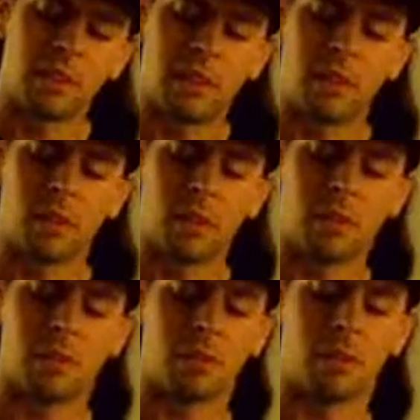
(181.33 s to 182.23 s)
16th
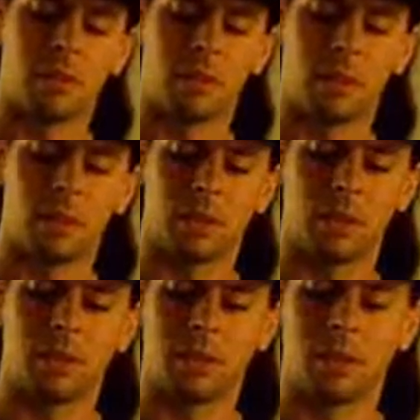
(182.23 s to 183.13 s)
notes, I'll
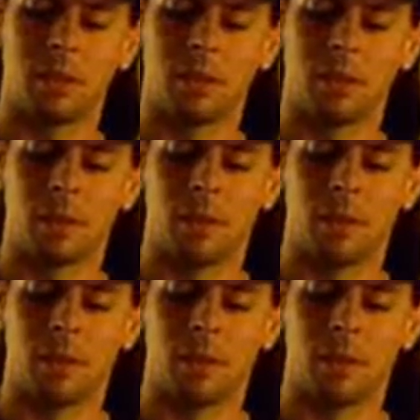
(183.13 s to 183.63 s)
slow it down.